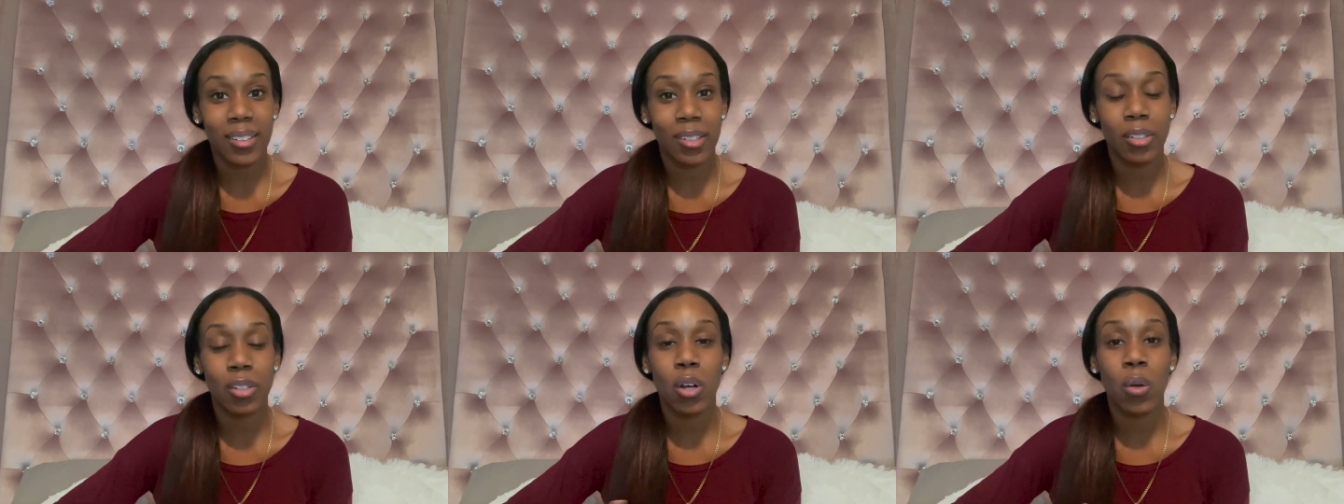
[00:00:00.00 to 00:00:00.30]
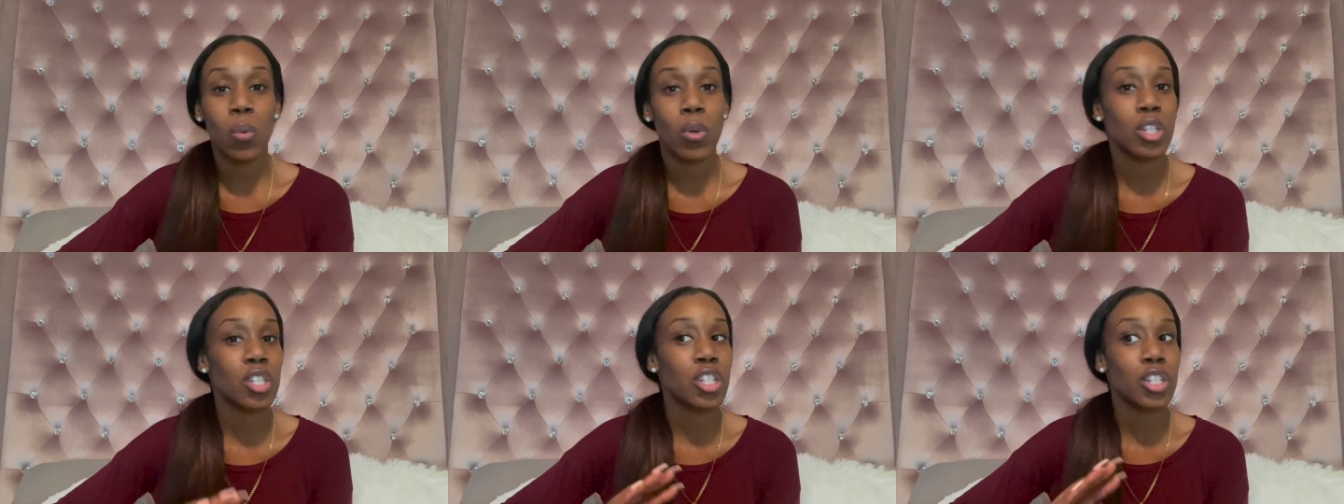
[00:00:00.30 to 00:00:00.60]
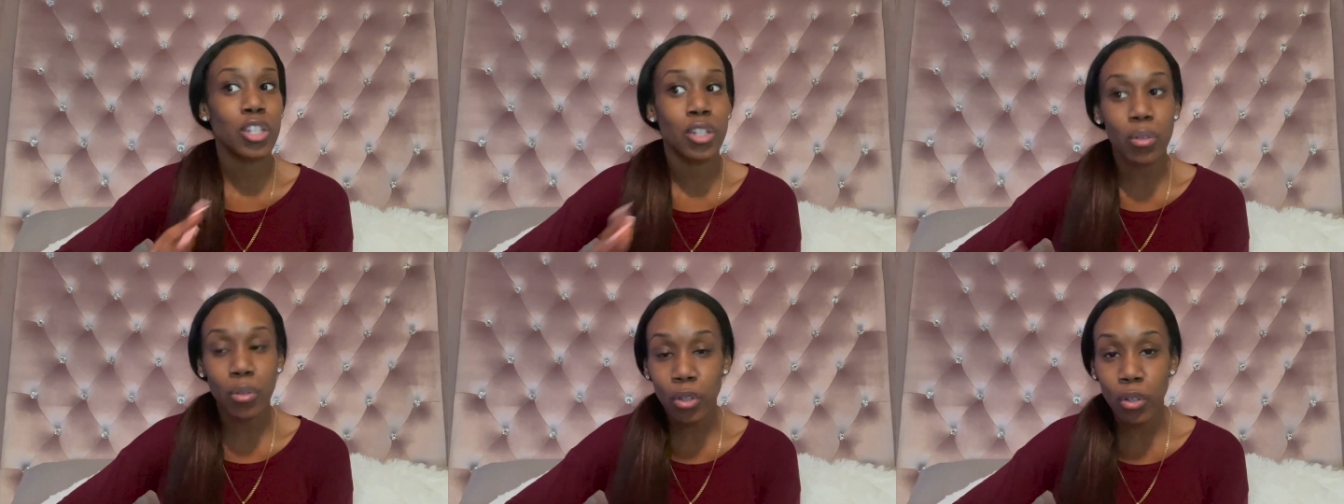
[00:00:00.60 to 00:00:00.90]
You know, we're
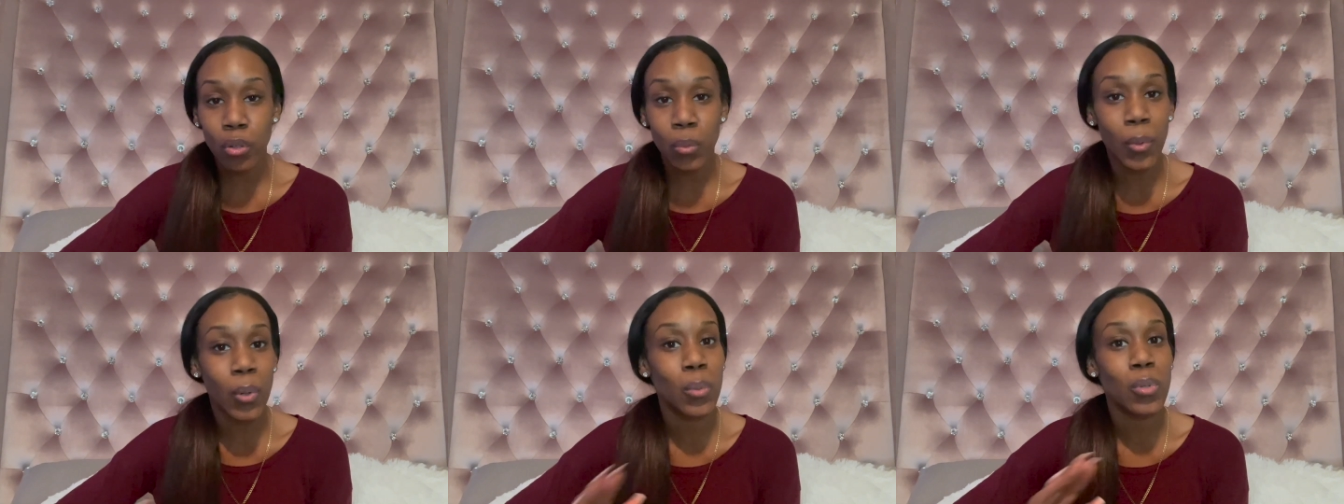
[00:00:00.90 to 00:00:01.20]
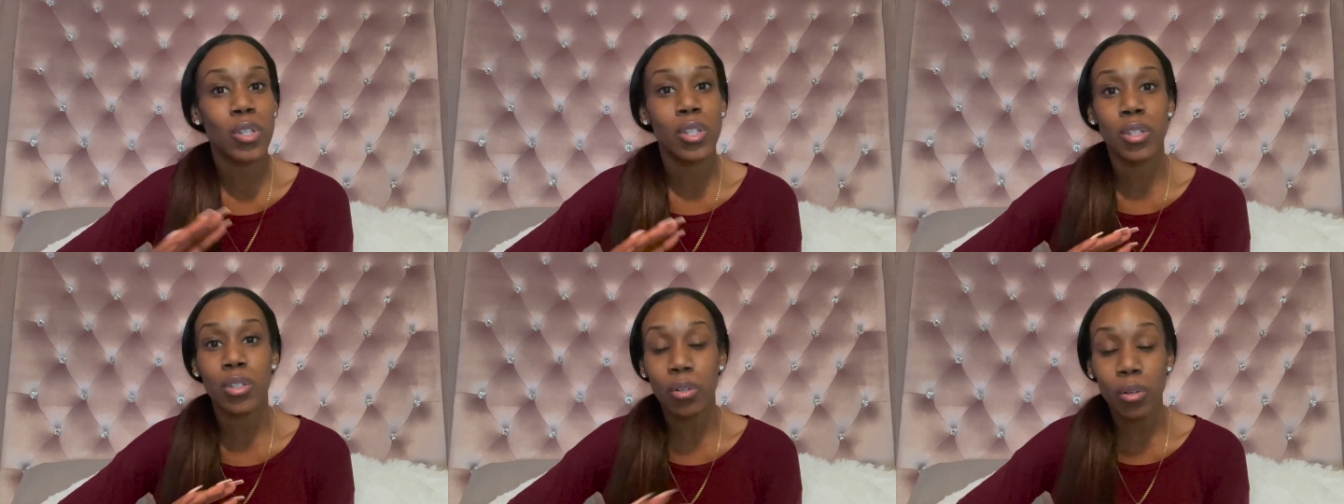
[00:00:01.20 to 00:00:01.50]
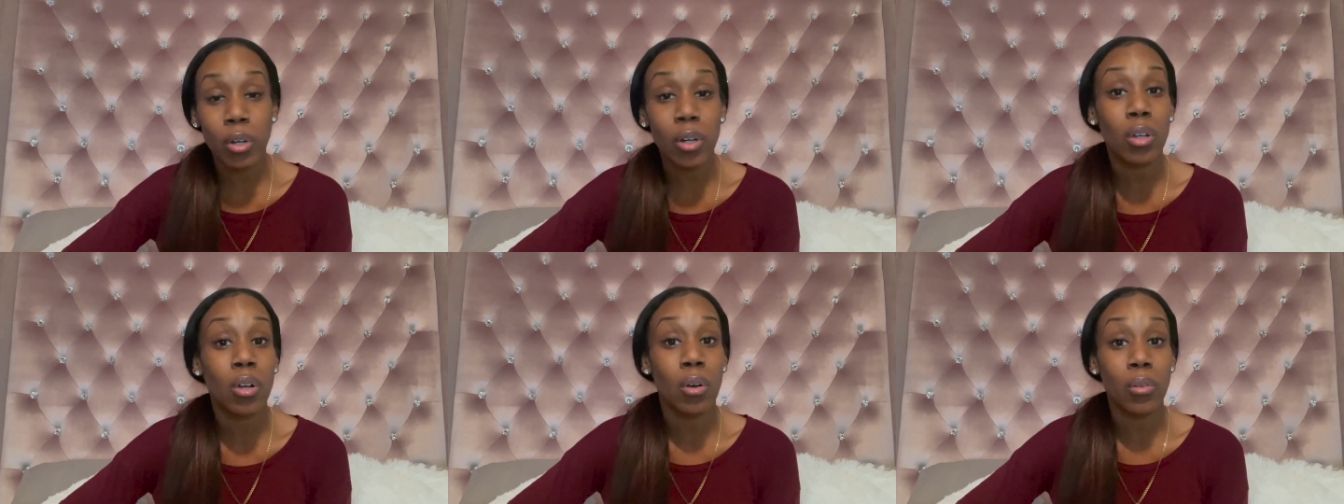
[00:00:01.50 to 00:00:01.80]
still human. We're still
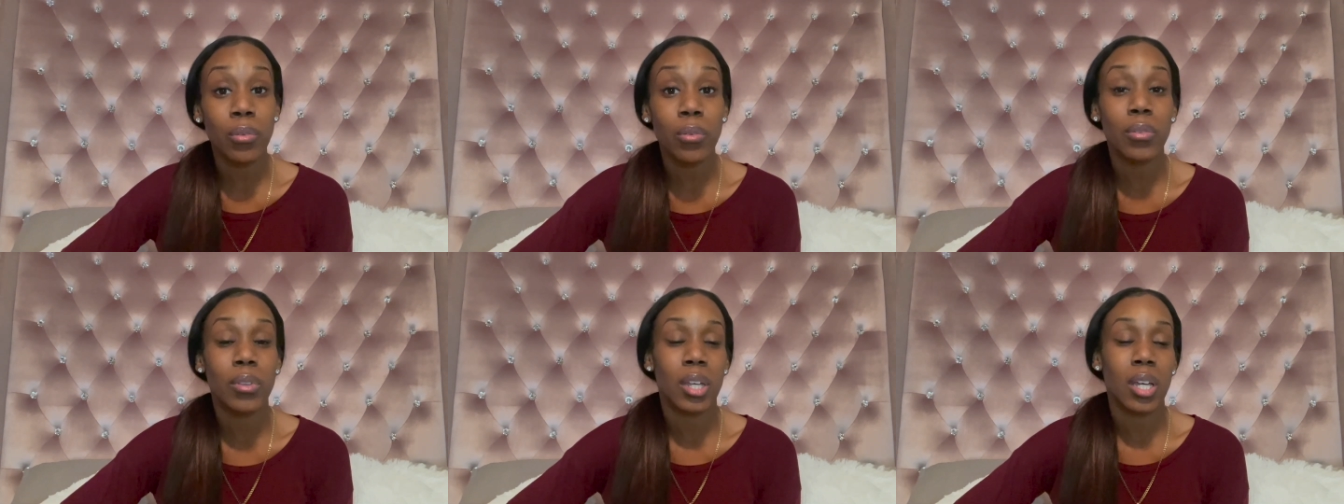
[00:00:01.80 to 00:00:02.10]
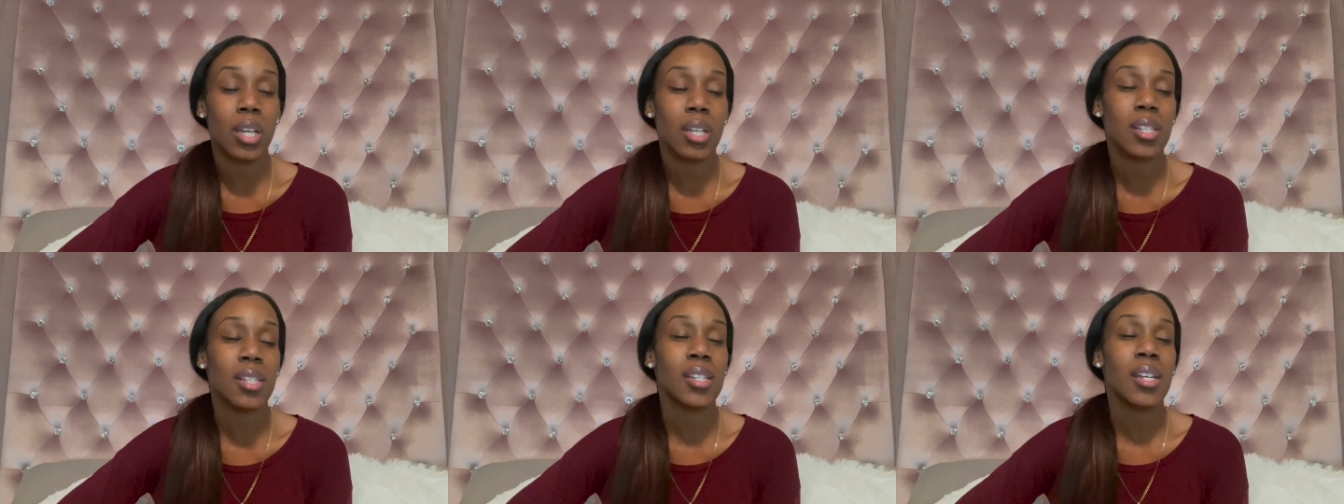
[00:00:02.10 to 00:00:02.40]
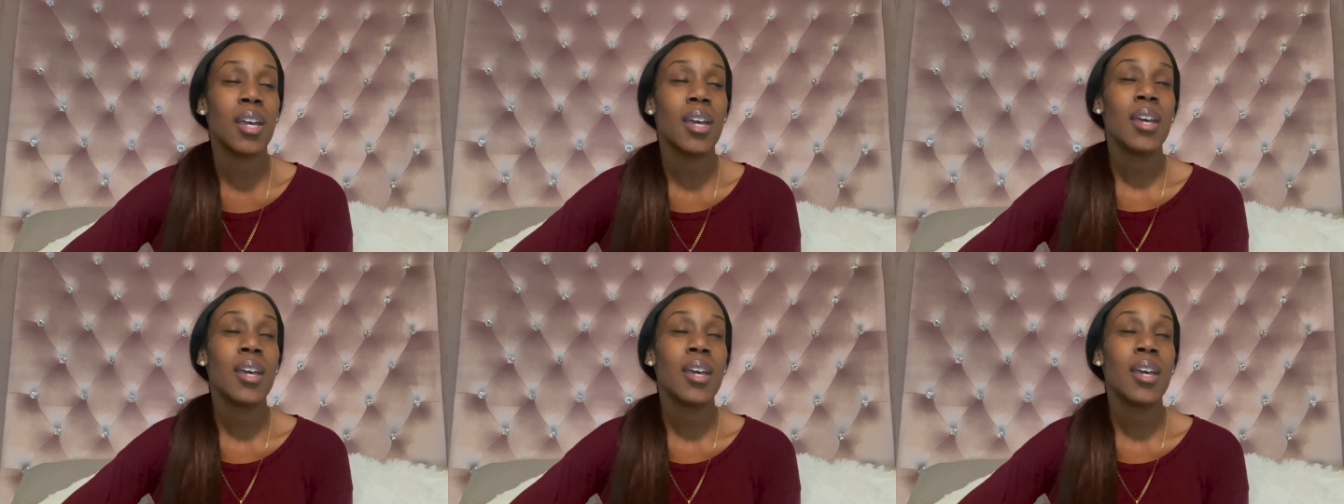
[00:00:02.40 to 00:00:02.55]
going to go through things.